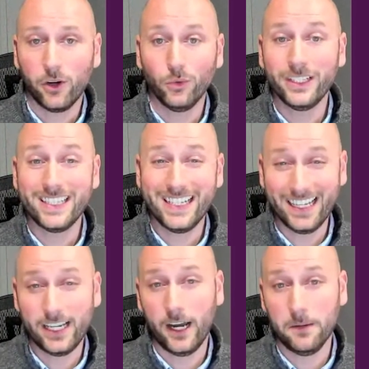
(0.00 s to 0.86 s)
only to
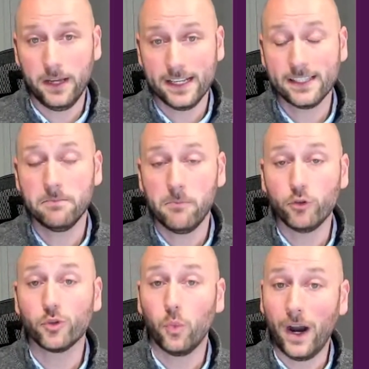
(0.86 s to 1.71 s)
GitHub as the
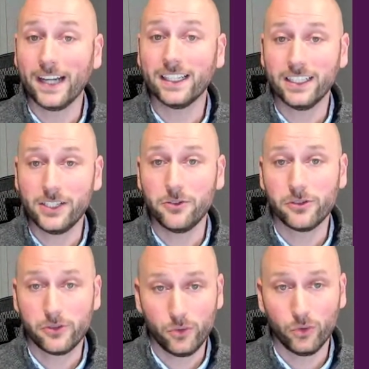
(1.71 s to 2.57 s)
most widely
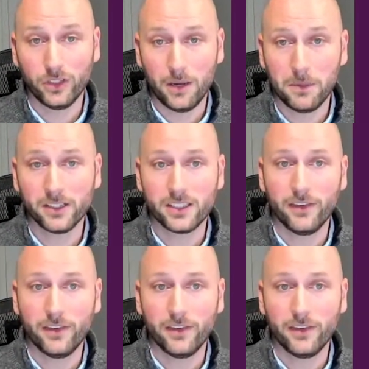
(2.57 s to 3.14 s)
used tool amongst